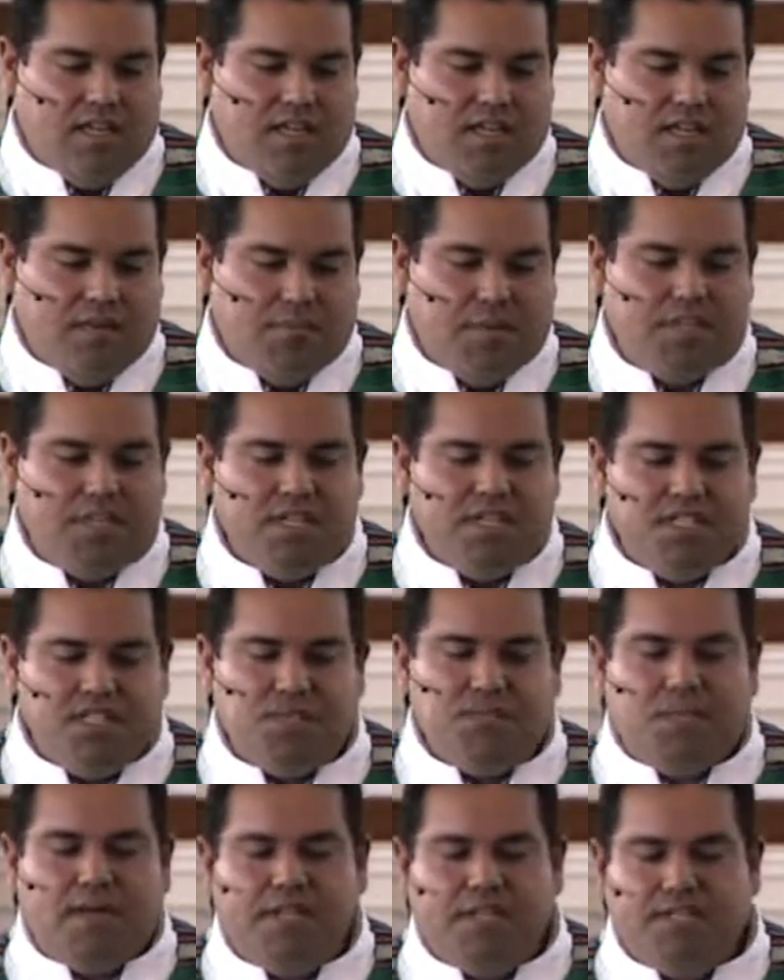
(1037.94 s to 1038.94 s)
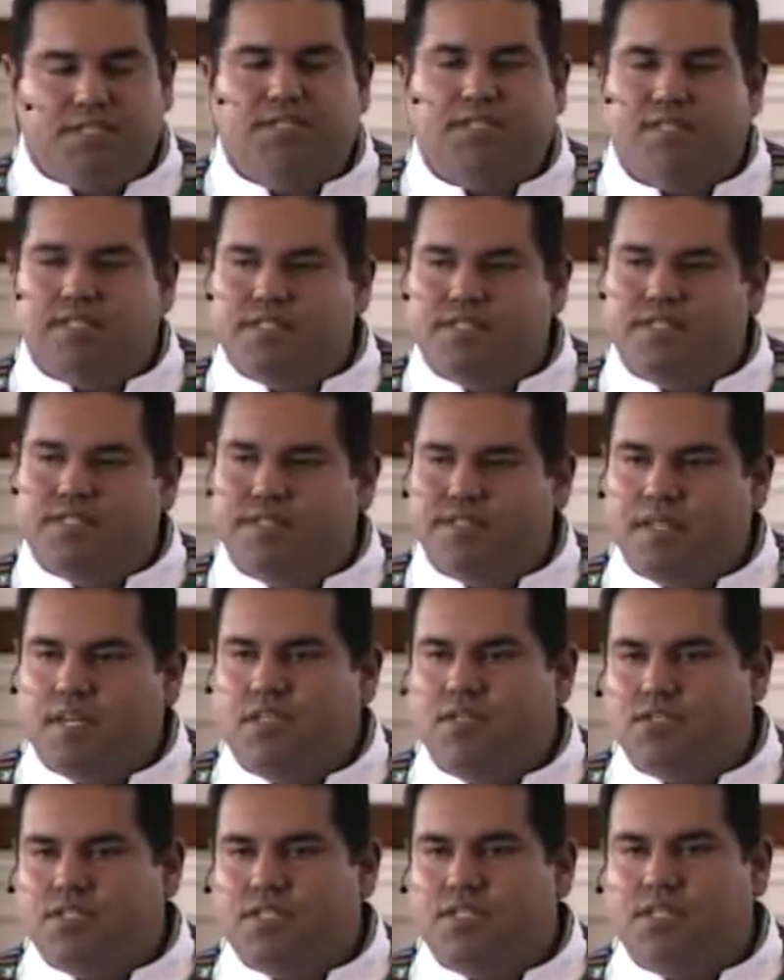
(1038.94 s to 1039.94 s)
But these spaces that
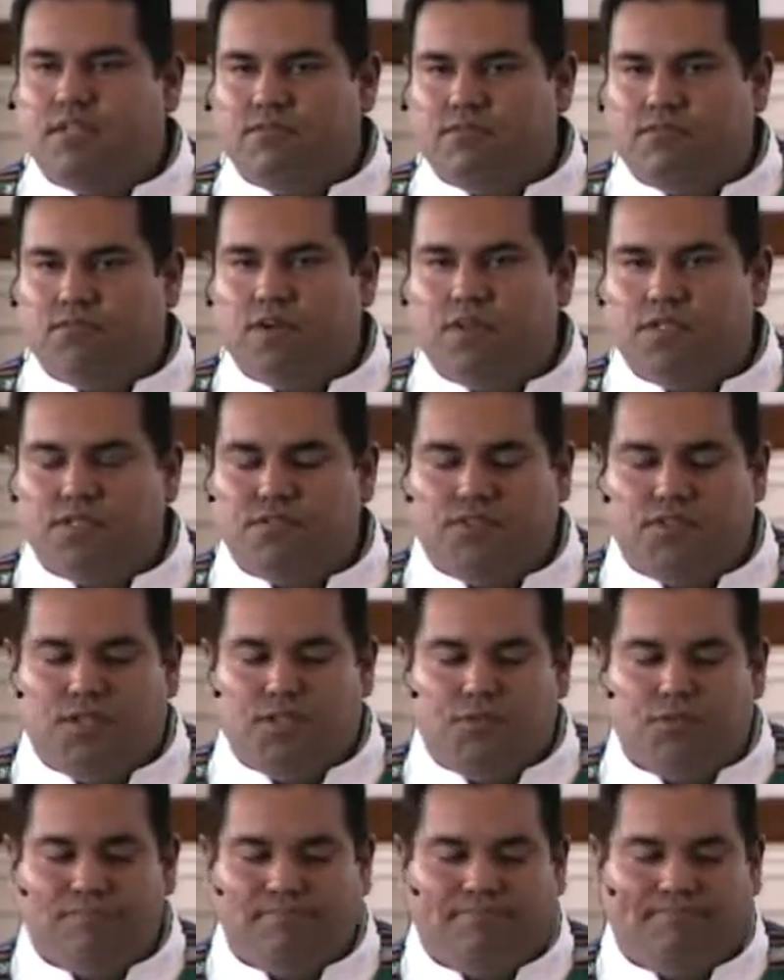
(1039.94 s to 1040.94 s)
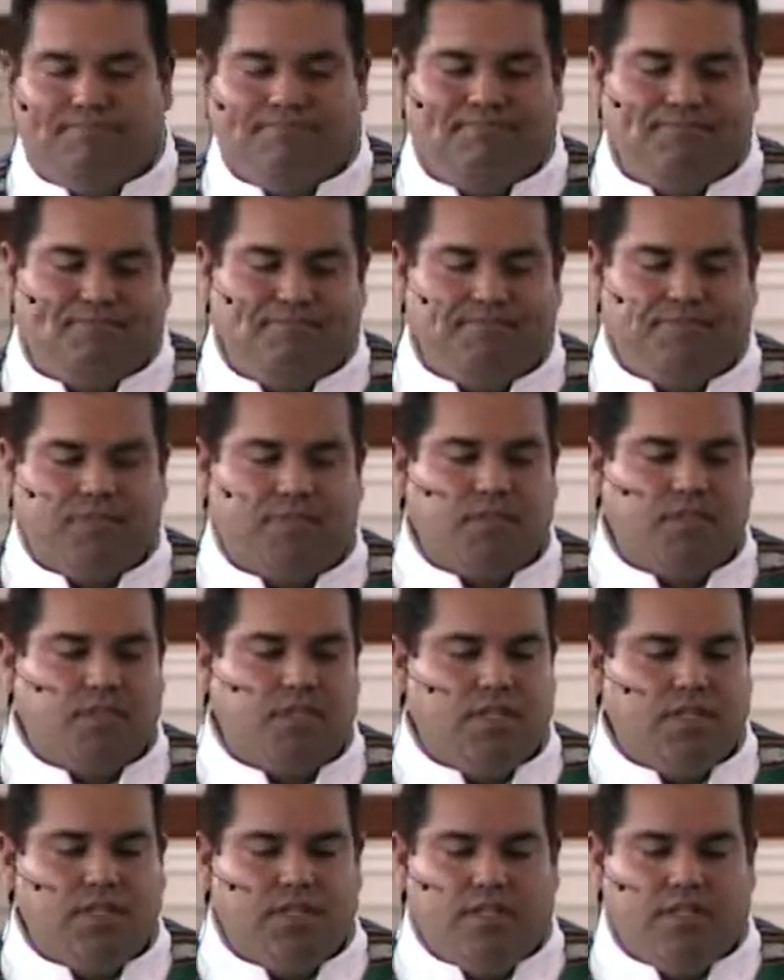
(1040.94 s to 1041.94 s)
you see in front of you,
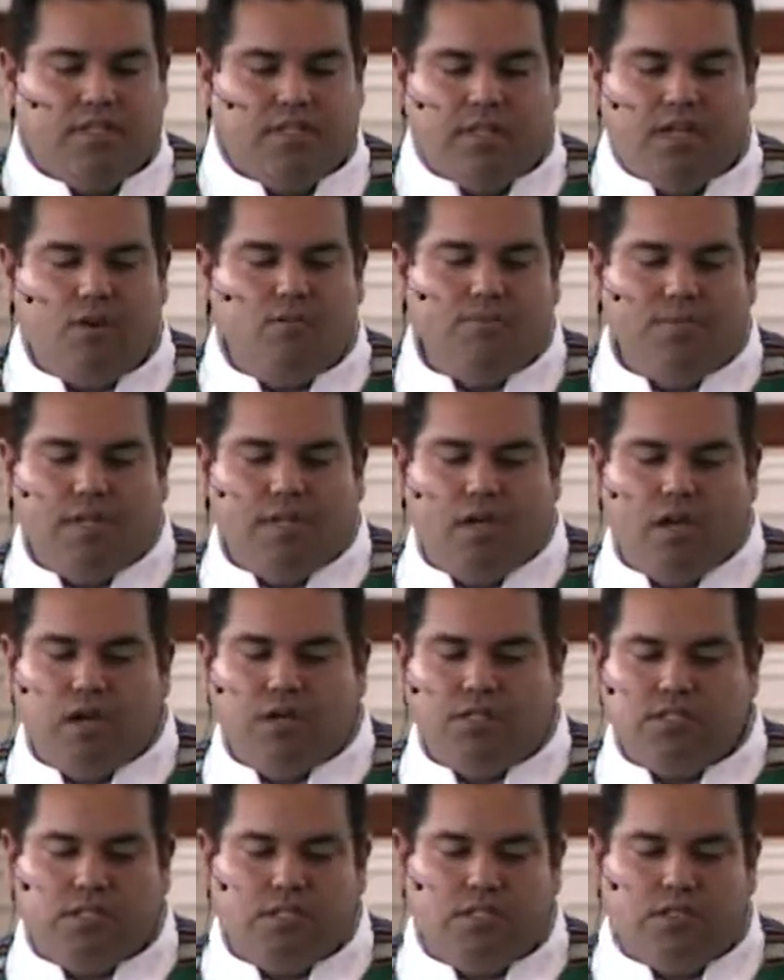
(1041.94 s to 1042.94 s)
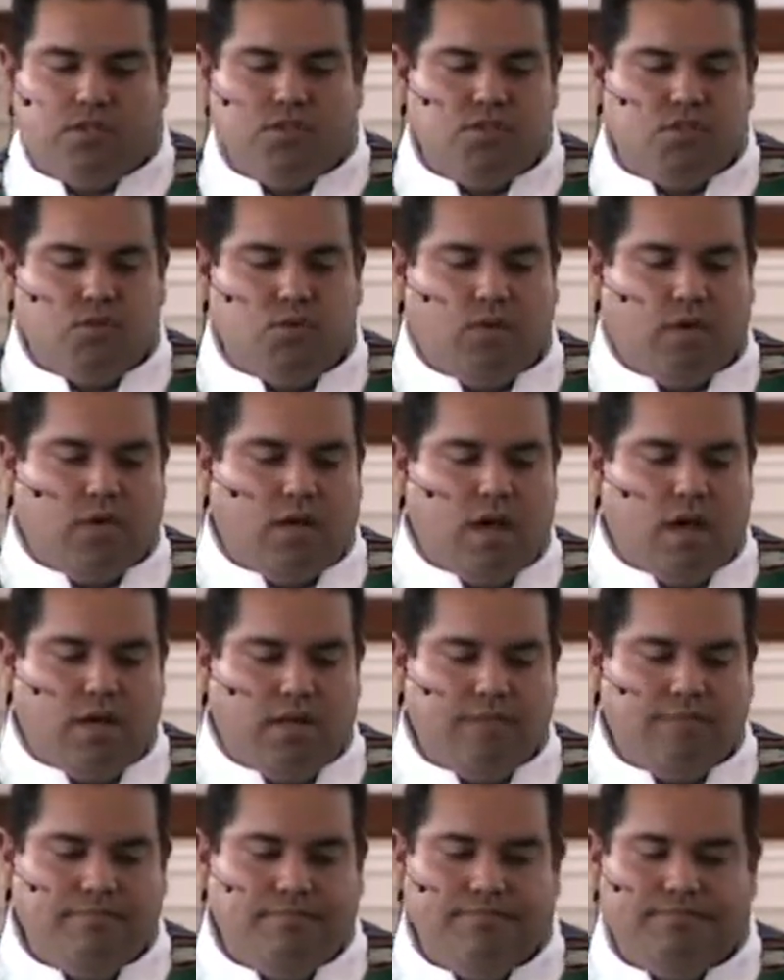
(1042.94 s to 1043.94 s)
they don't belong to those who are
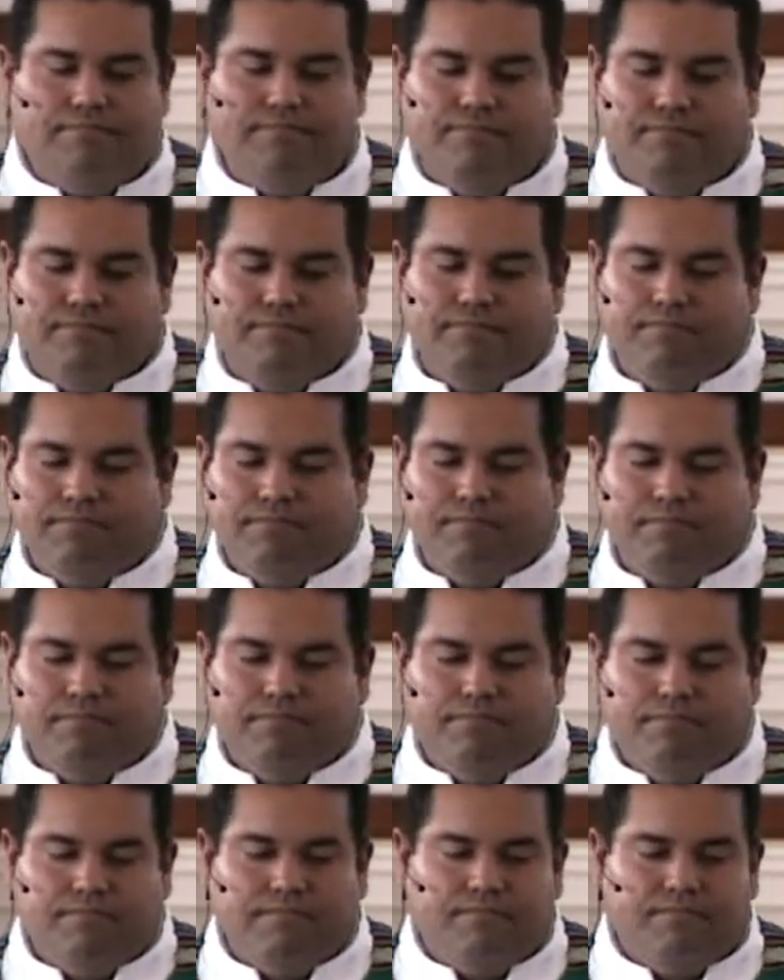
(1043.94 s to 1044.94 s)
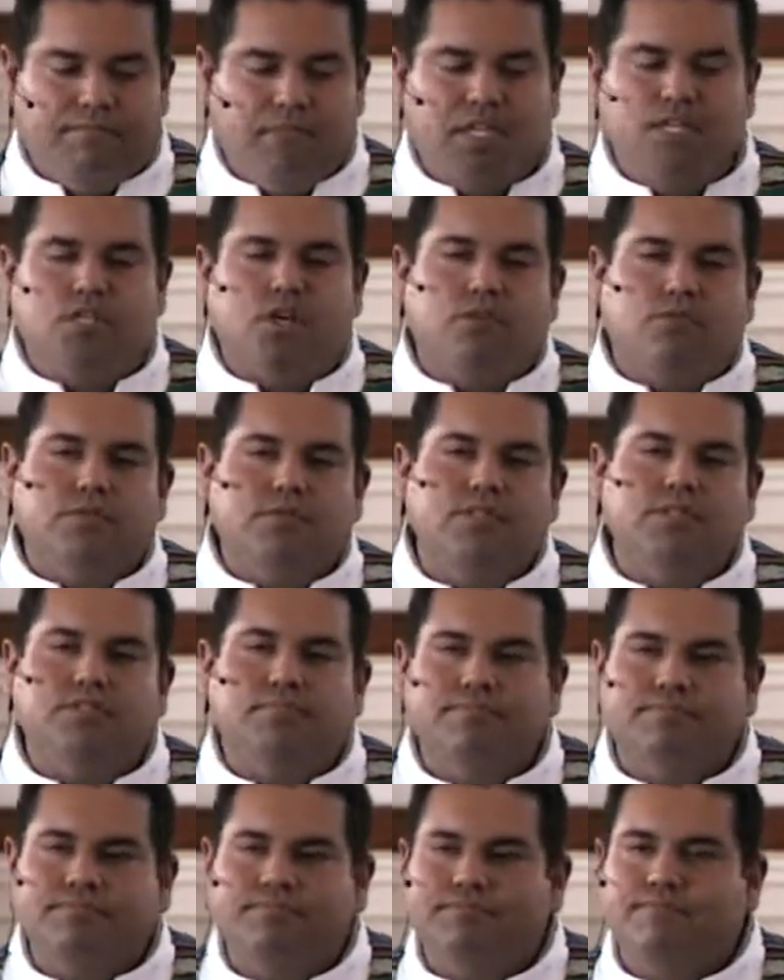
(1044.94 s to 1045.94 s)
gone. They don't.
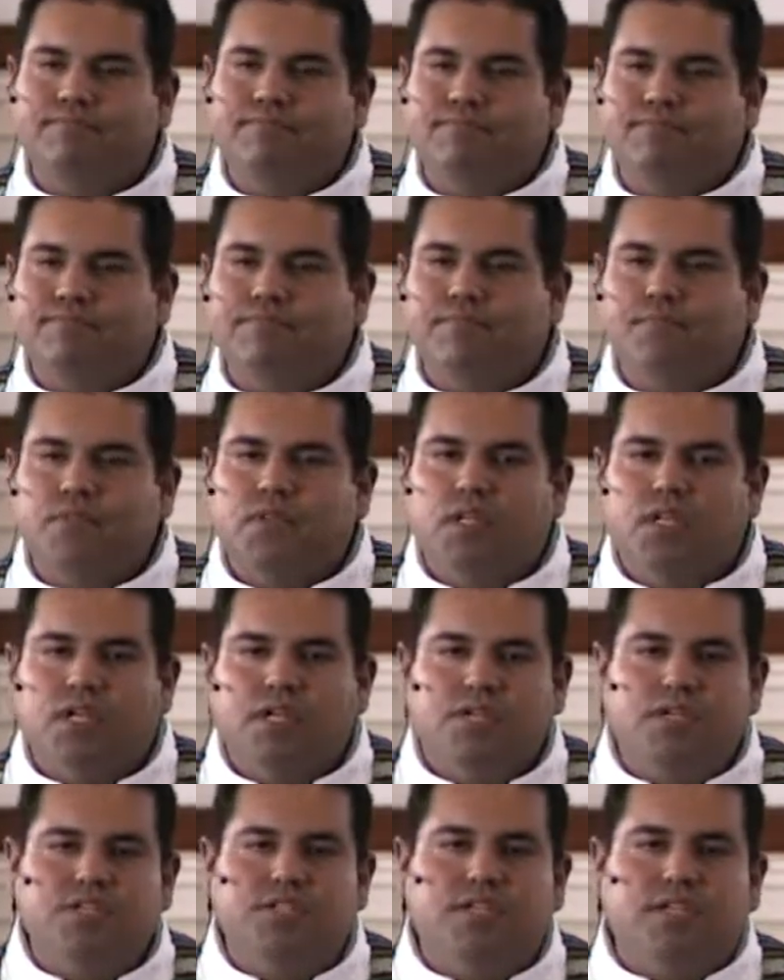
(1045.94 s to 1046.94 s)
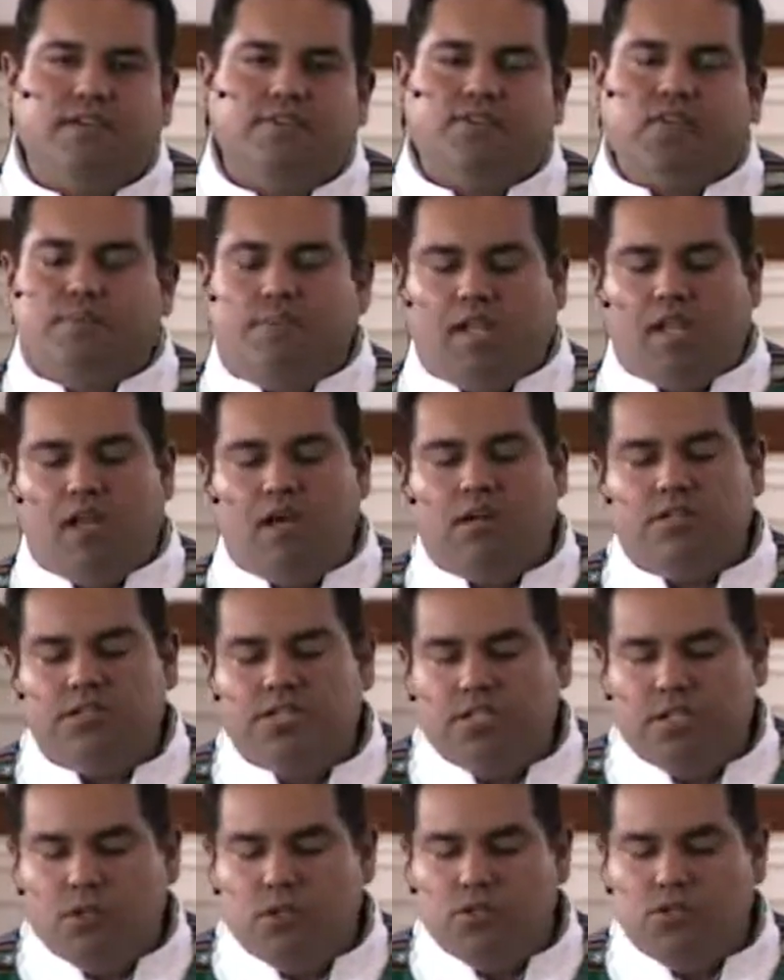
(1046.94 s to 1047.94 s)
You see, if they belong to
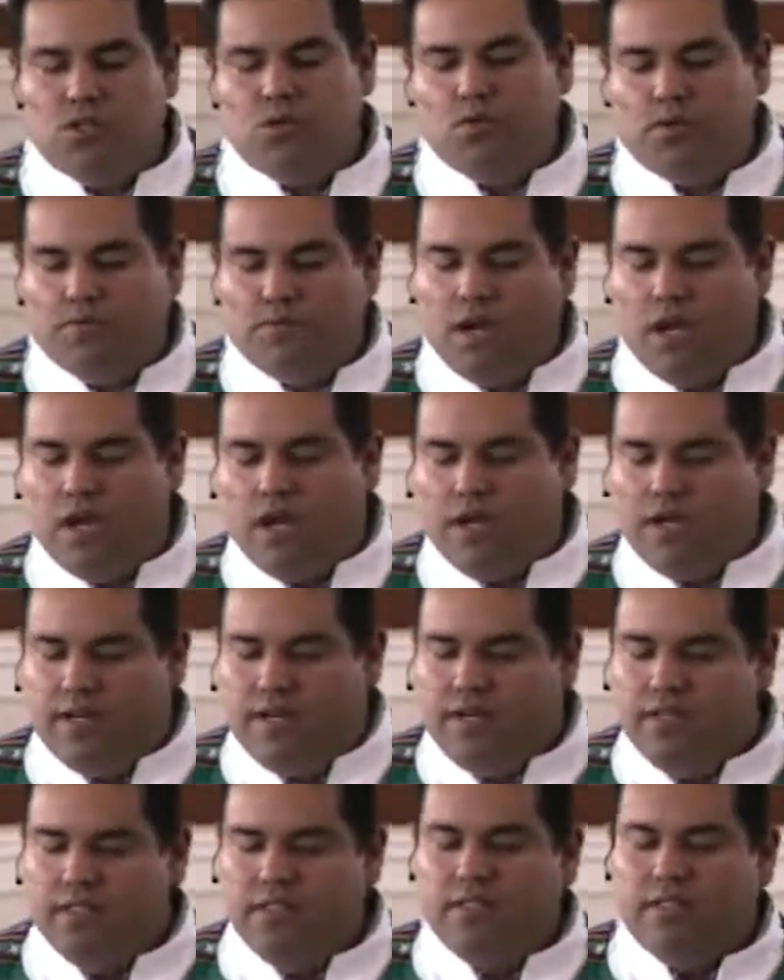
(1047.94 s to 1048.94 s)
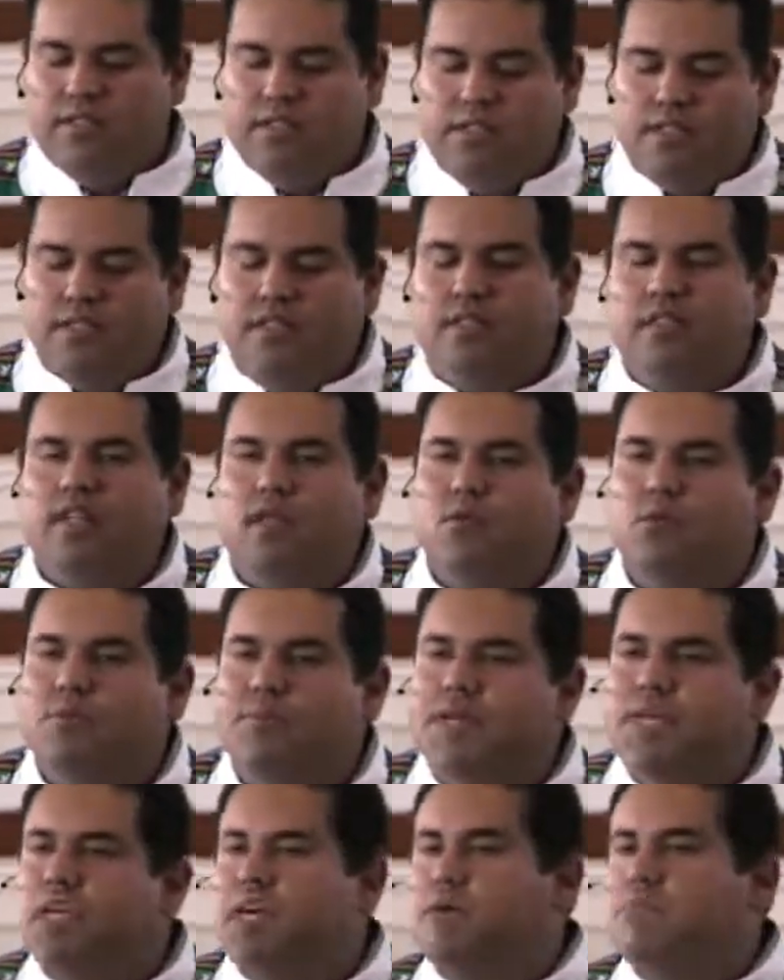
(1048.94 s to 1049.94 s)
those who have gone, they would
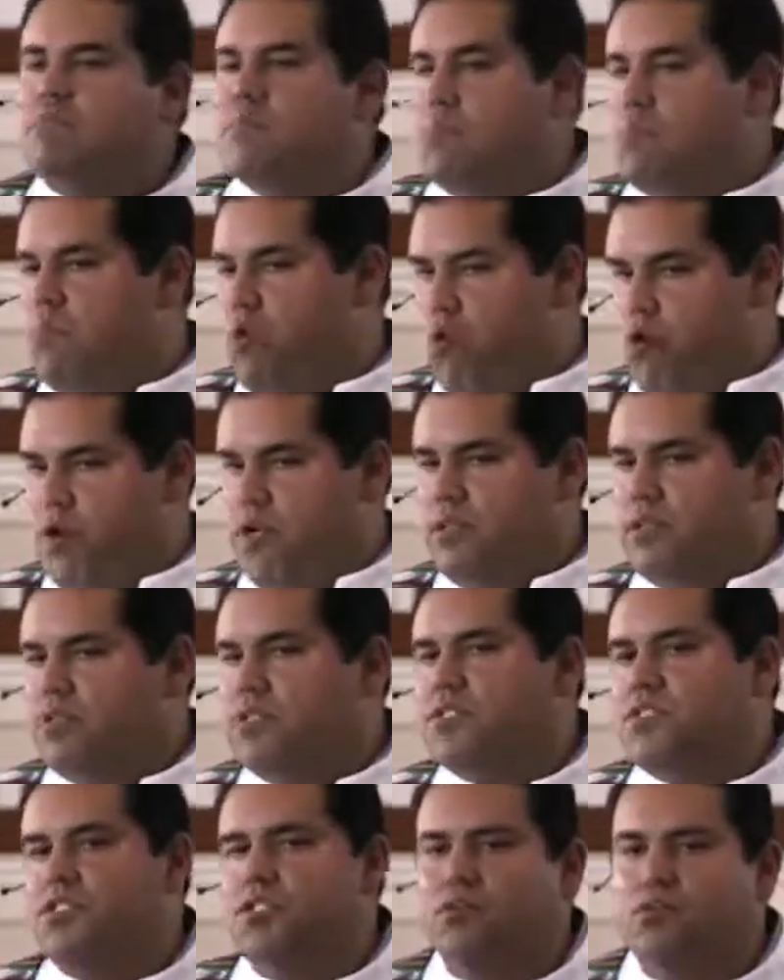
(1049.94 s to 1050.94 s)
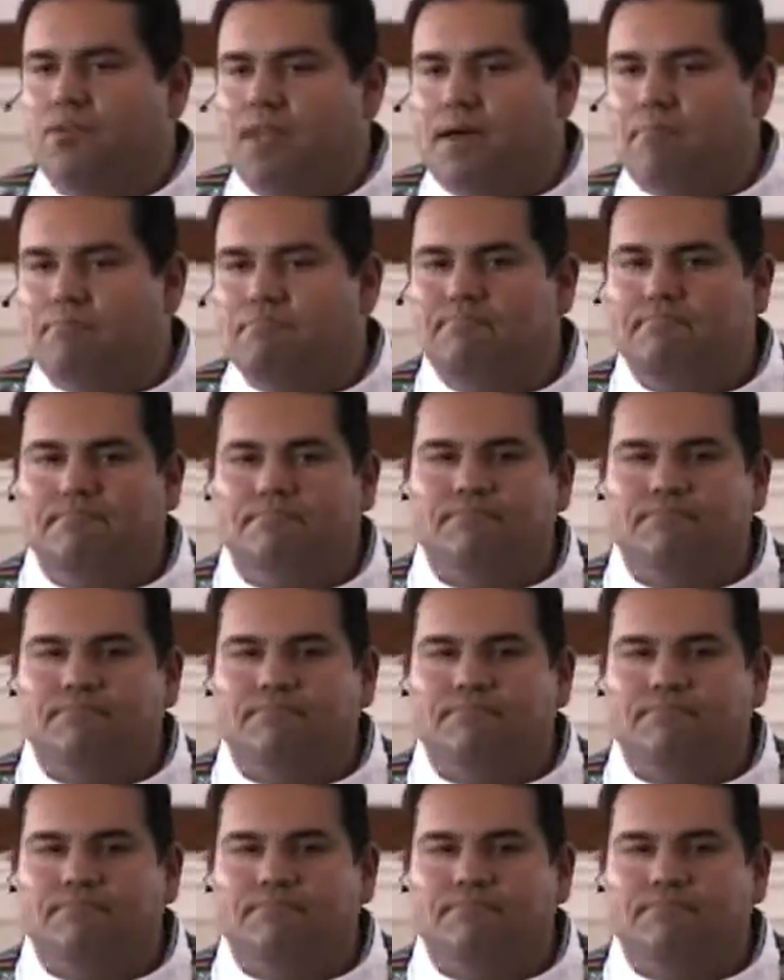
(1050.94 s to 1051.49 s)
become memorials to them.